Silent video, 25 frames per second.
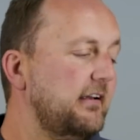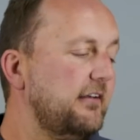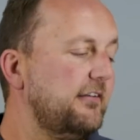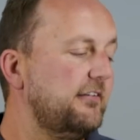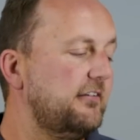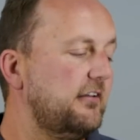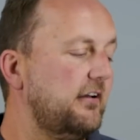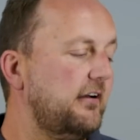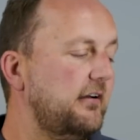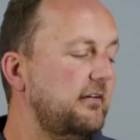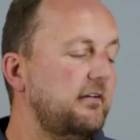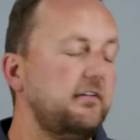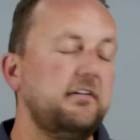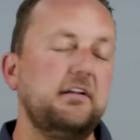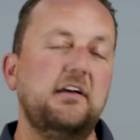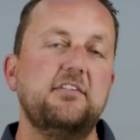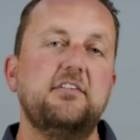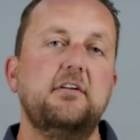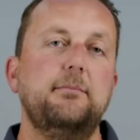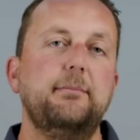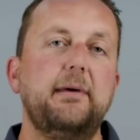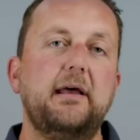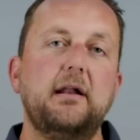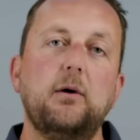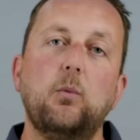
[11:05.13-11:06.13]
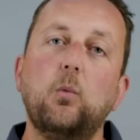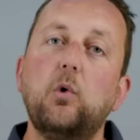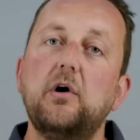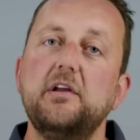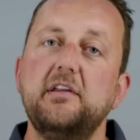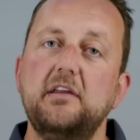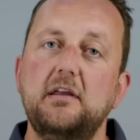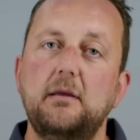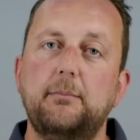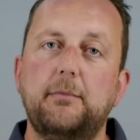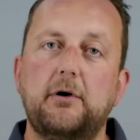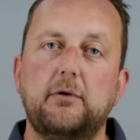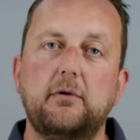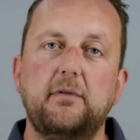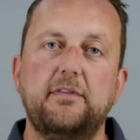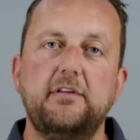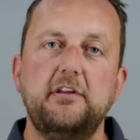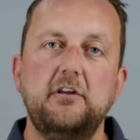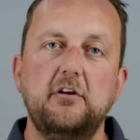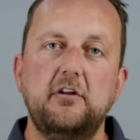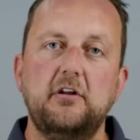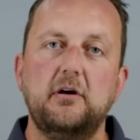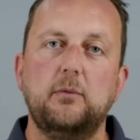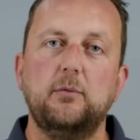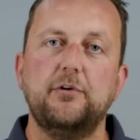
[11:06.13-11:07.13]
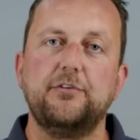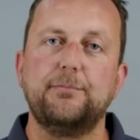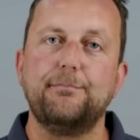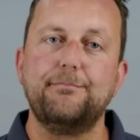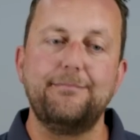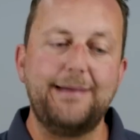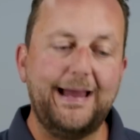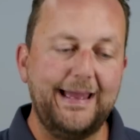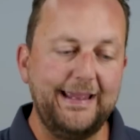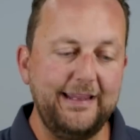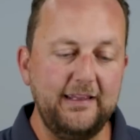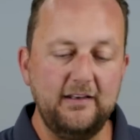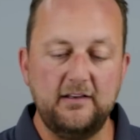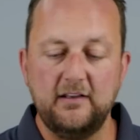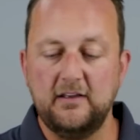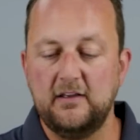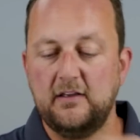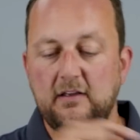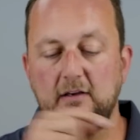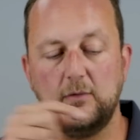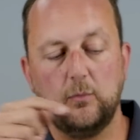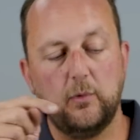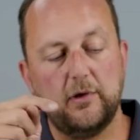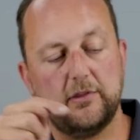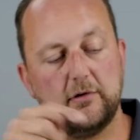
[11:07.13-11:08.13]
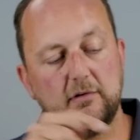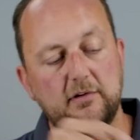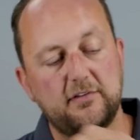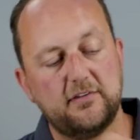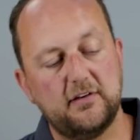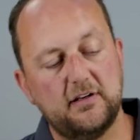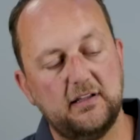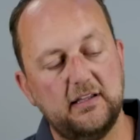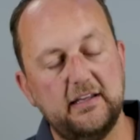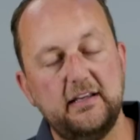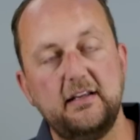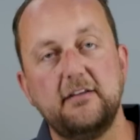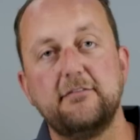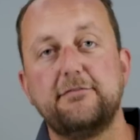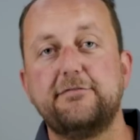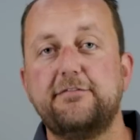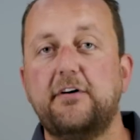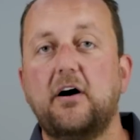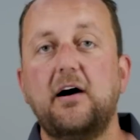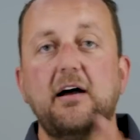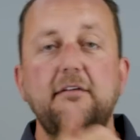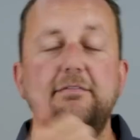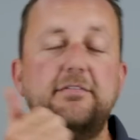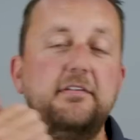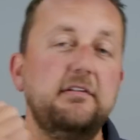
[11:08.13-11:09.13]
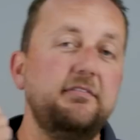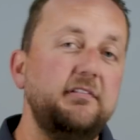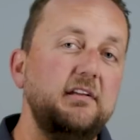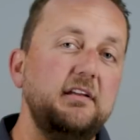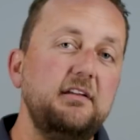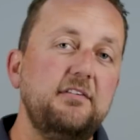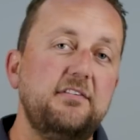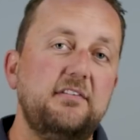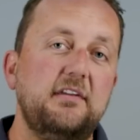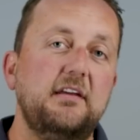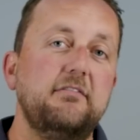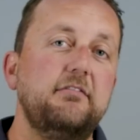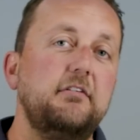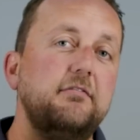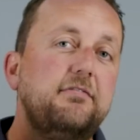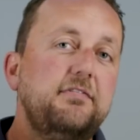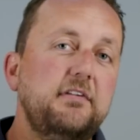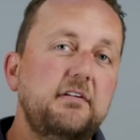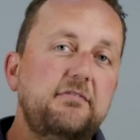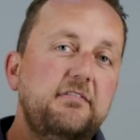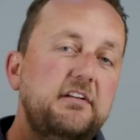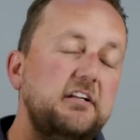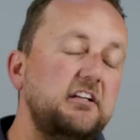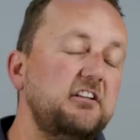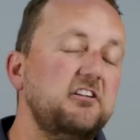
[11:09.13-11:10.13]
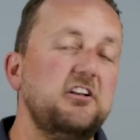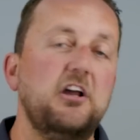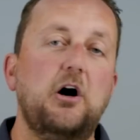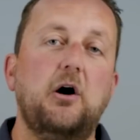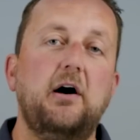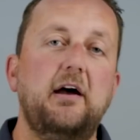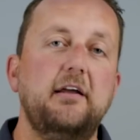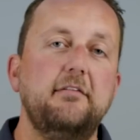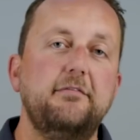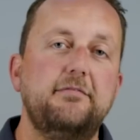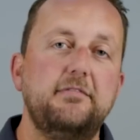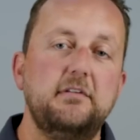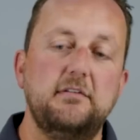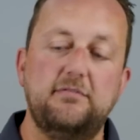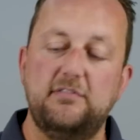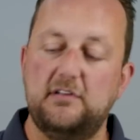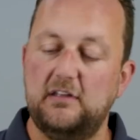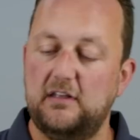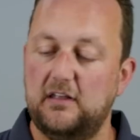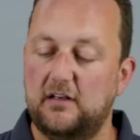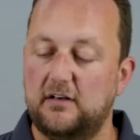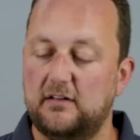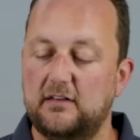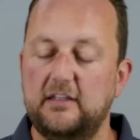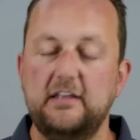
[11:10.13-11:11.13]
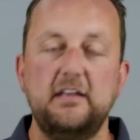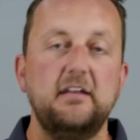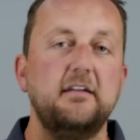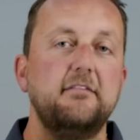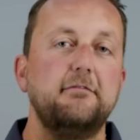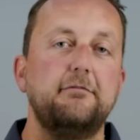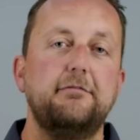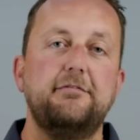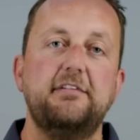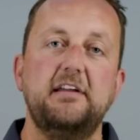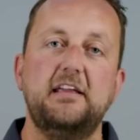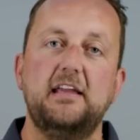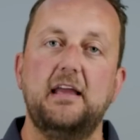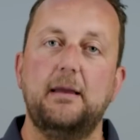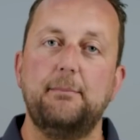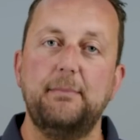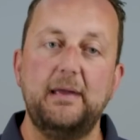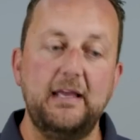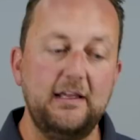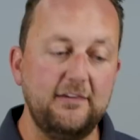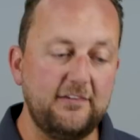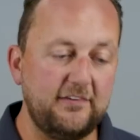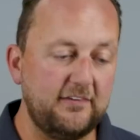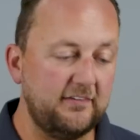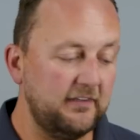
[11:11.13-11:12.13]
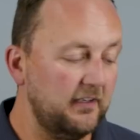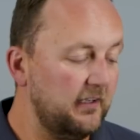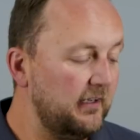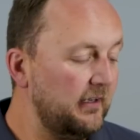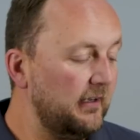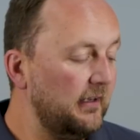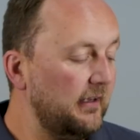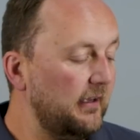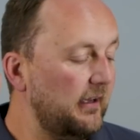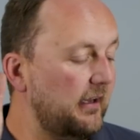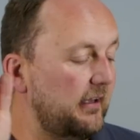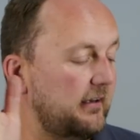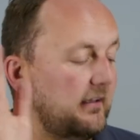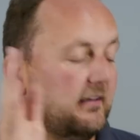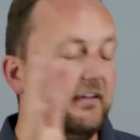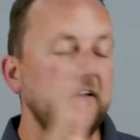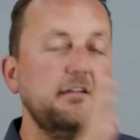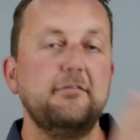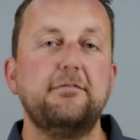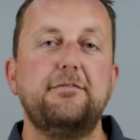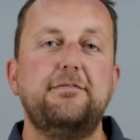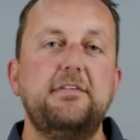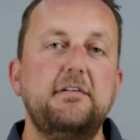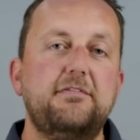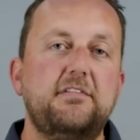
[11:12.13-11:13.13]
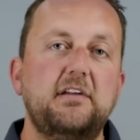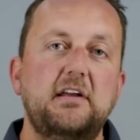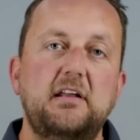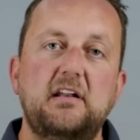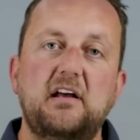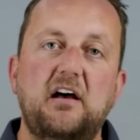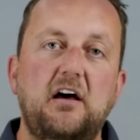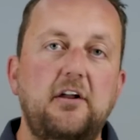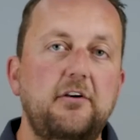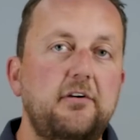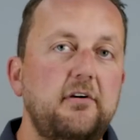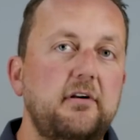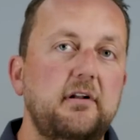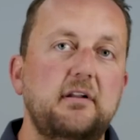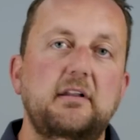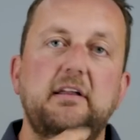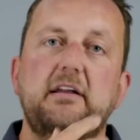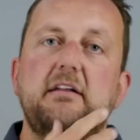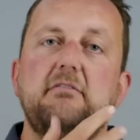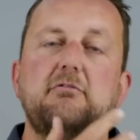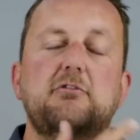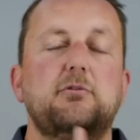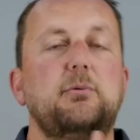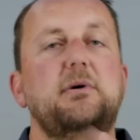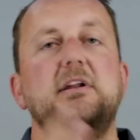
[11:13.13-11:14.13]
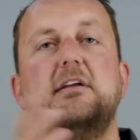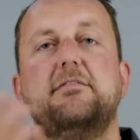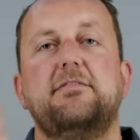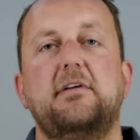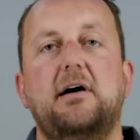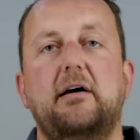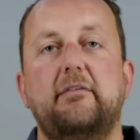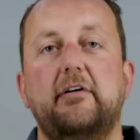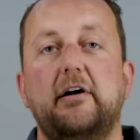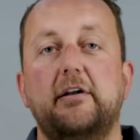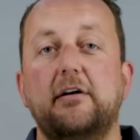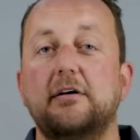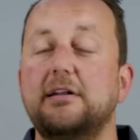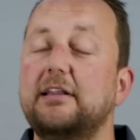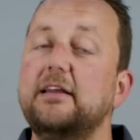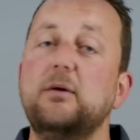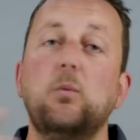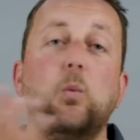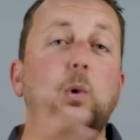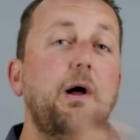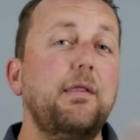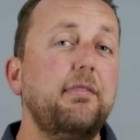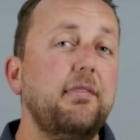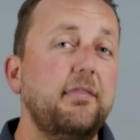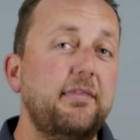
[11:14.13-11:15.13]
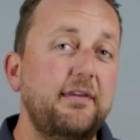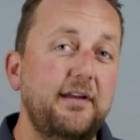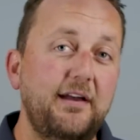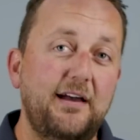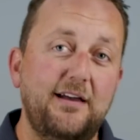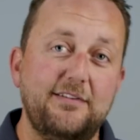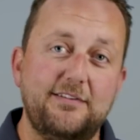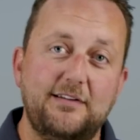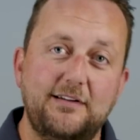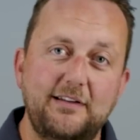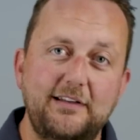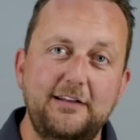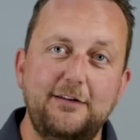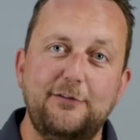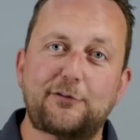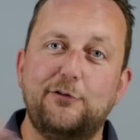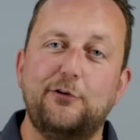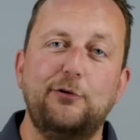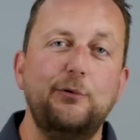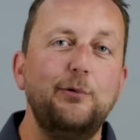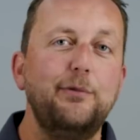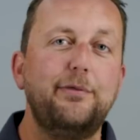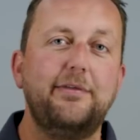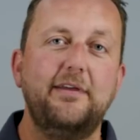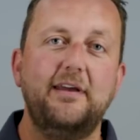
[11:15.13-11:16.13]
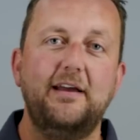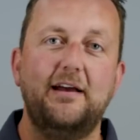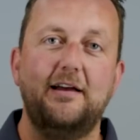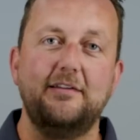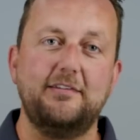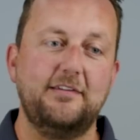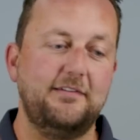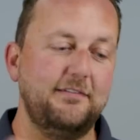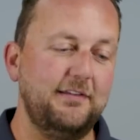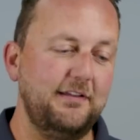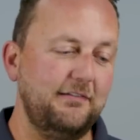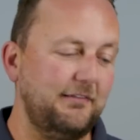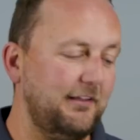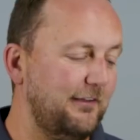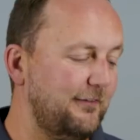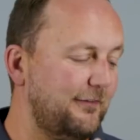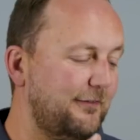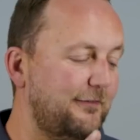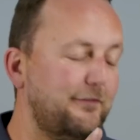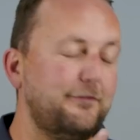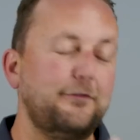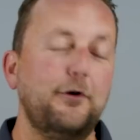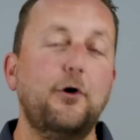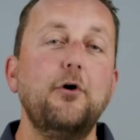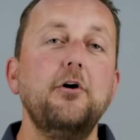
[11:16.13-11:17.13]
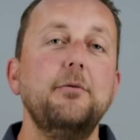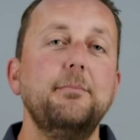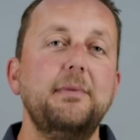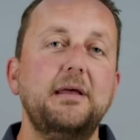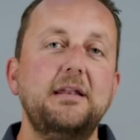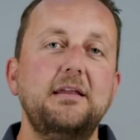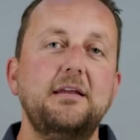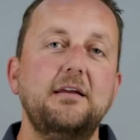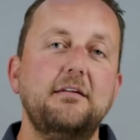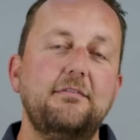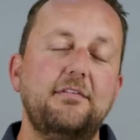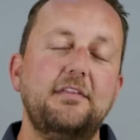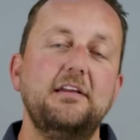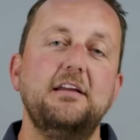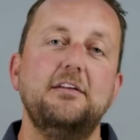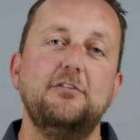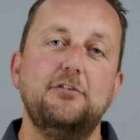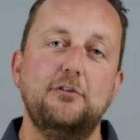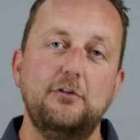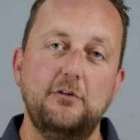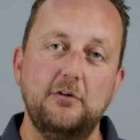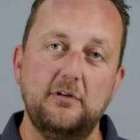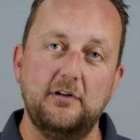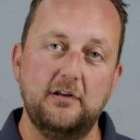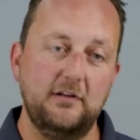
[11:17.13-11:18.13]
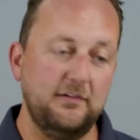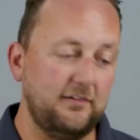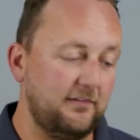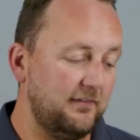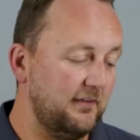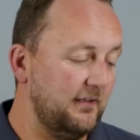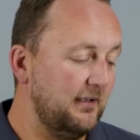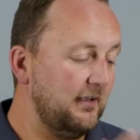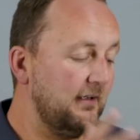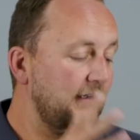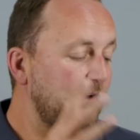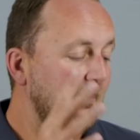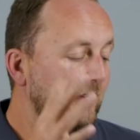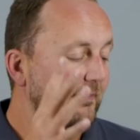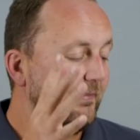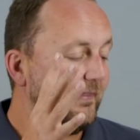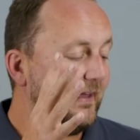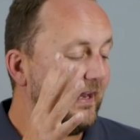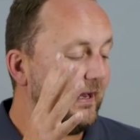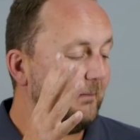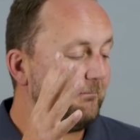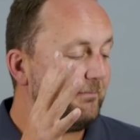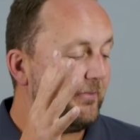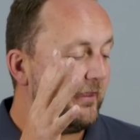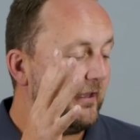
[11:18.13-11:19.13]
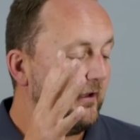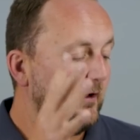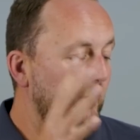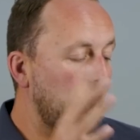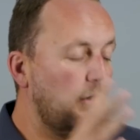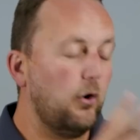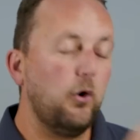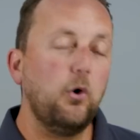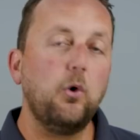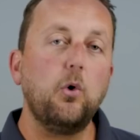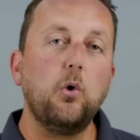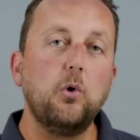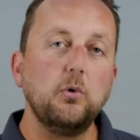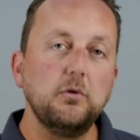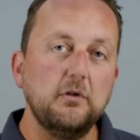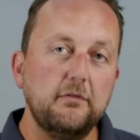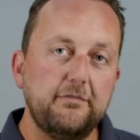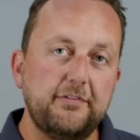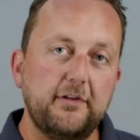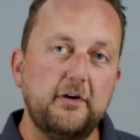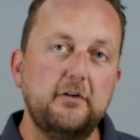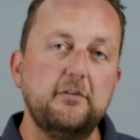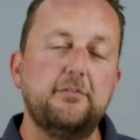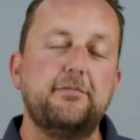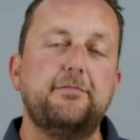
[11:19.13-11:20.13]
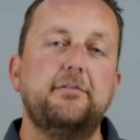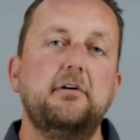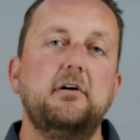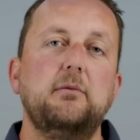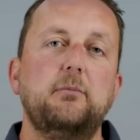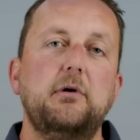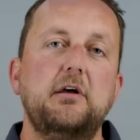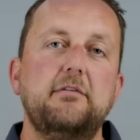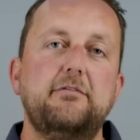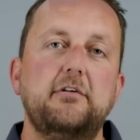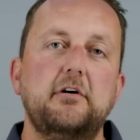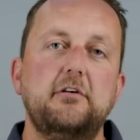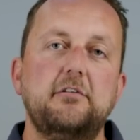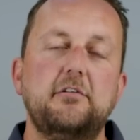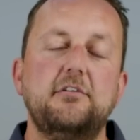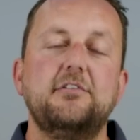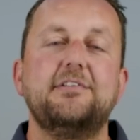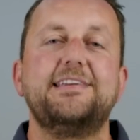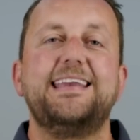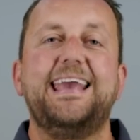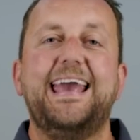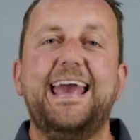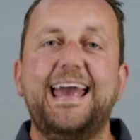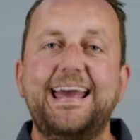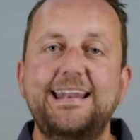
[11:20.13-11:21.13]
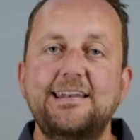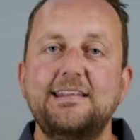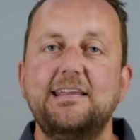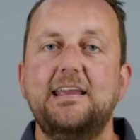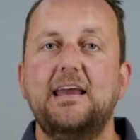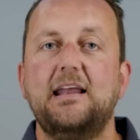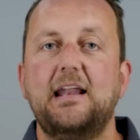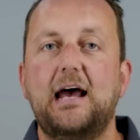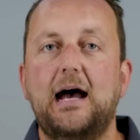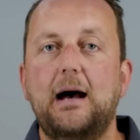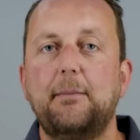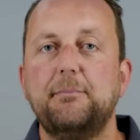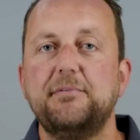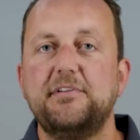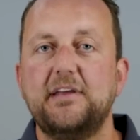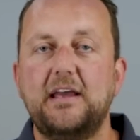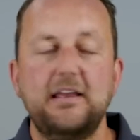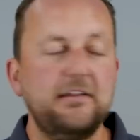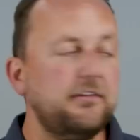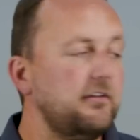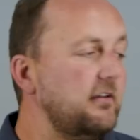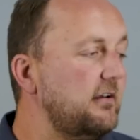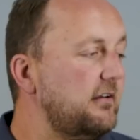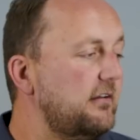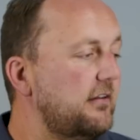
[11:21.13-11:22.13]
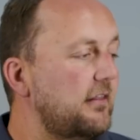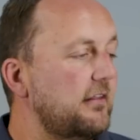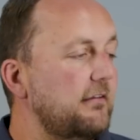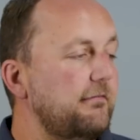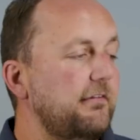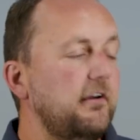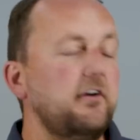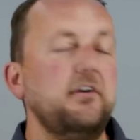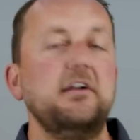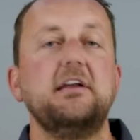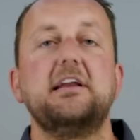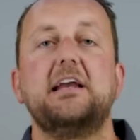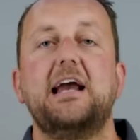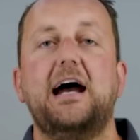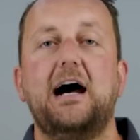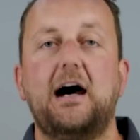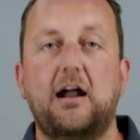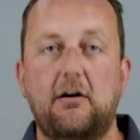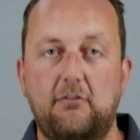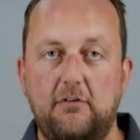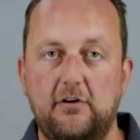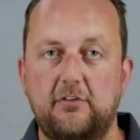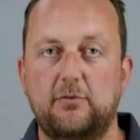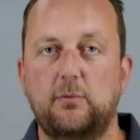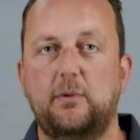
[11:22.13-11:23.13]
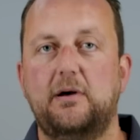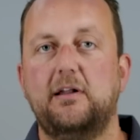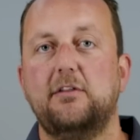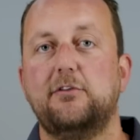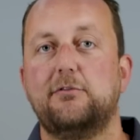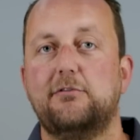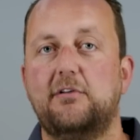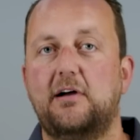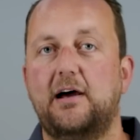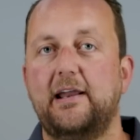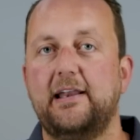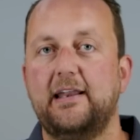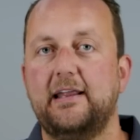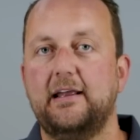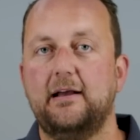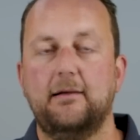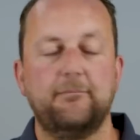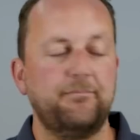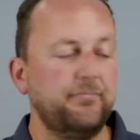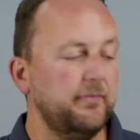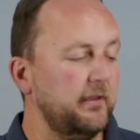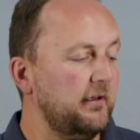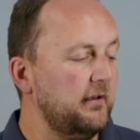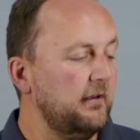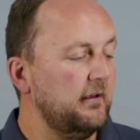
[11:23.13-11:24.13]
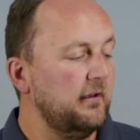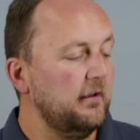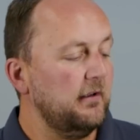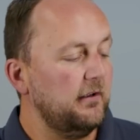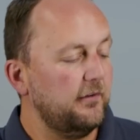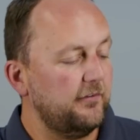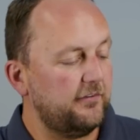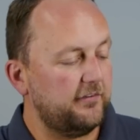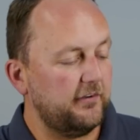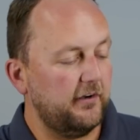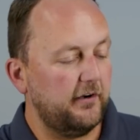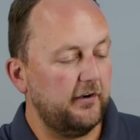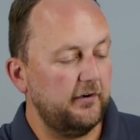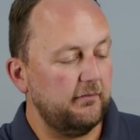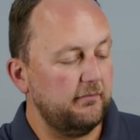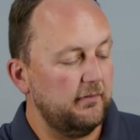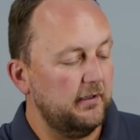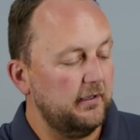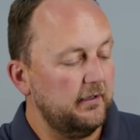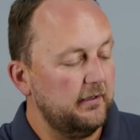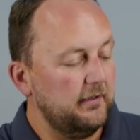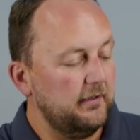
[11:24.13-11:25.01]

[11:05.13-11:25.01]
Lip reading: So it doesn't matter what year model the unit was made, whether it's an Elite 550, 750, 950, an Elite VMS, an Elite 1500, Elite 2500, Elite 1000, Elite 2000, there's so many of these units that all of those firmware versions can get updated to the very current ones right now. So